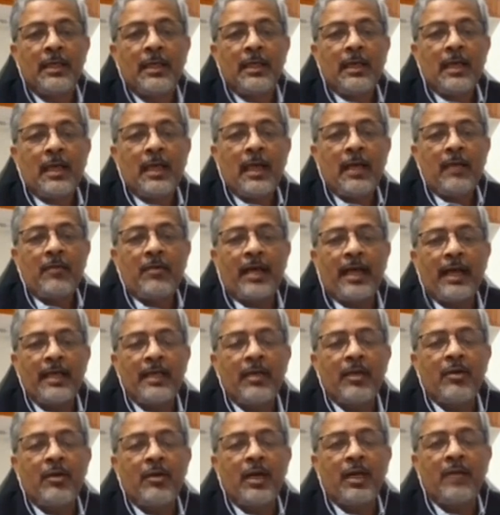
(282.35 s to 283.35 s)
And right
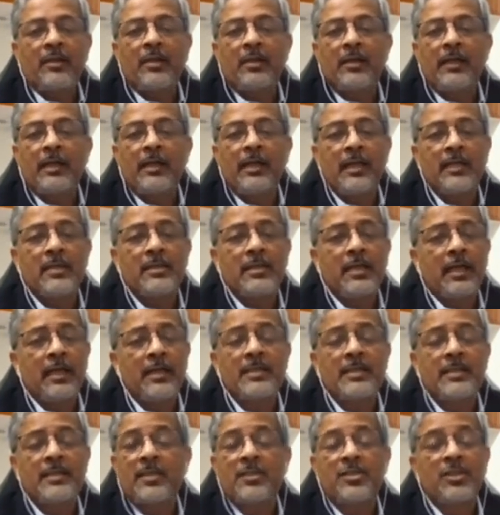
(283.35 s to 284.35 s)
now at 30 days, it is
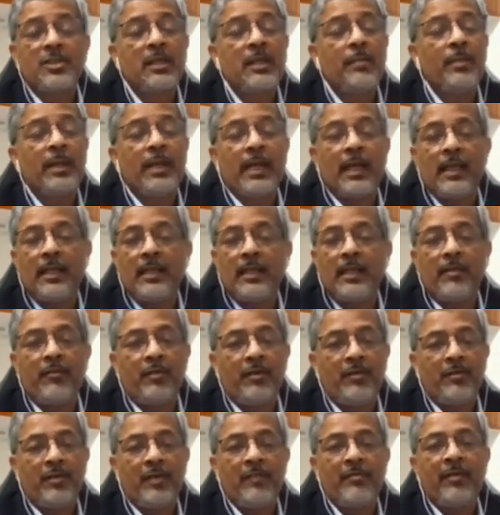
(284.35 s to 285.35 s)
extremely healthy. We
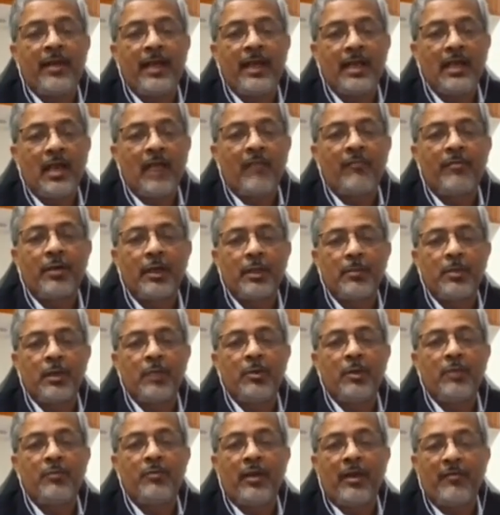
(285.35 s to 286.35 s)
feel very comfortable
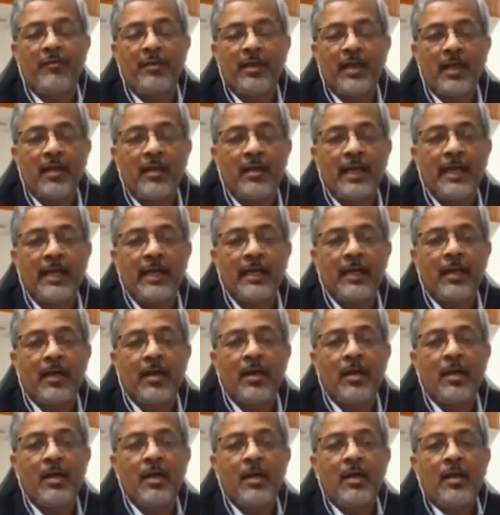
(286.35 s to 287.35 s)
with where we are right now.
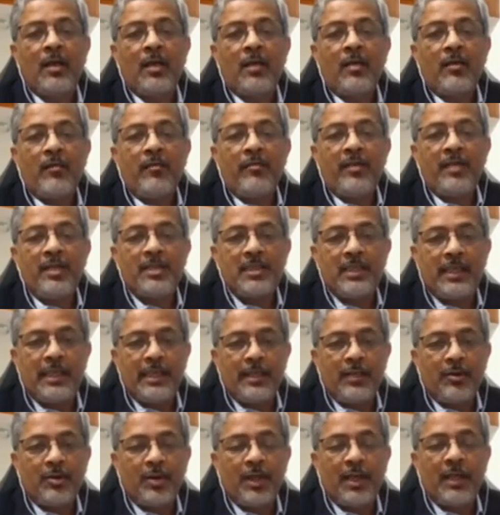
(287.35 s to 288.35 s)
We see it
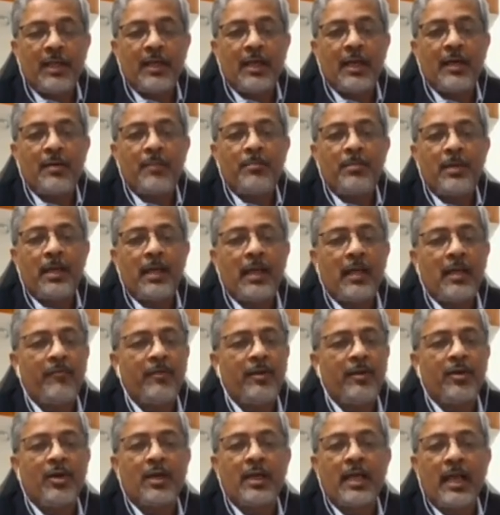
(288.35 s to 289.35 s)
going up, and we
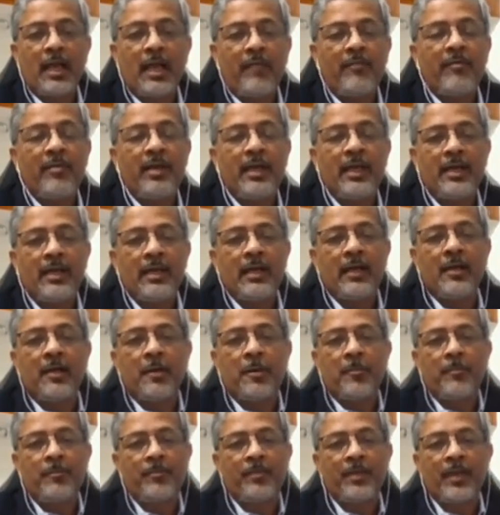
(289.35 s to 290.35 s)
got every
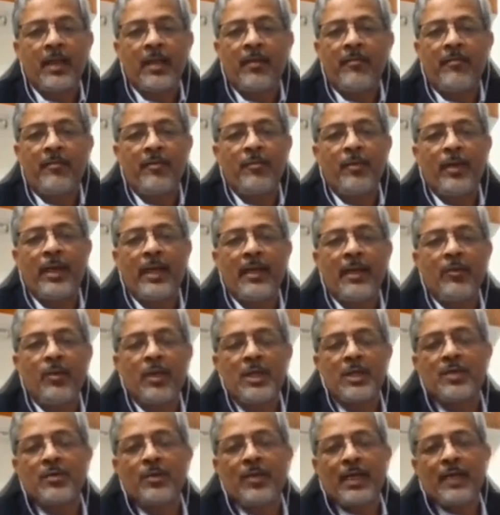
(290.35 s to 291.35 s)
way in which
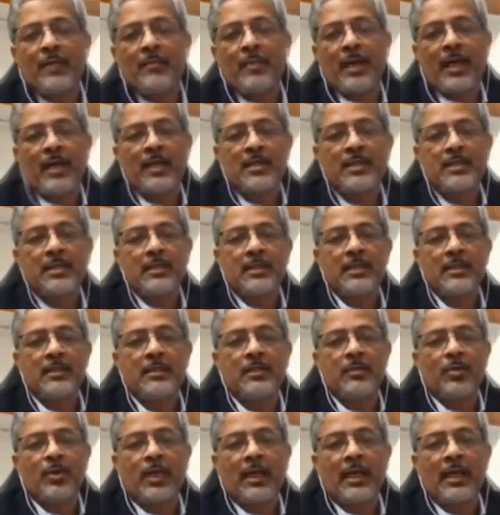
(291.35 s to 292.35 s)
we can manage the
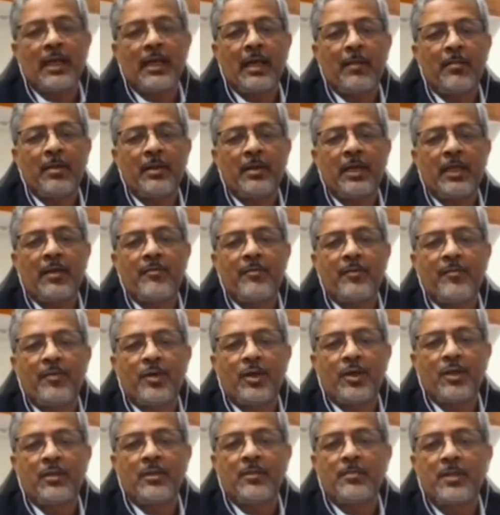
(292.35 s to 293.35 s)
working capital that we've got
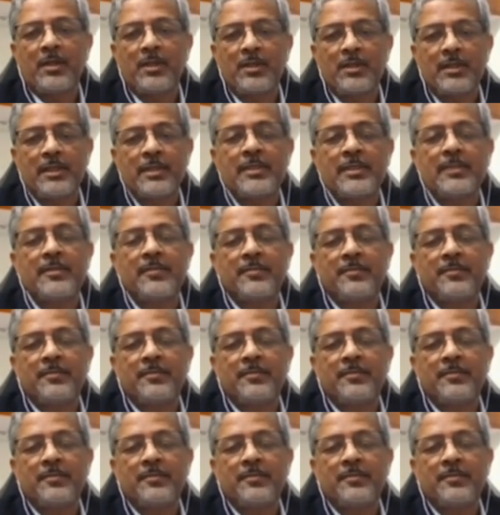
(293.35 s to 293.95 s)
in the business.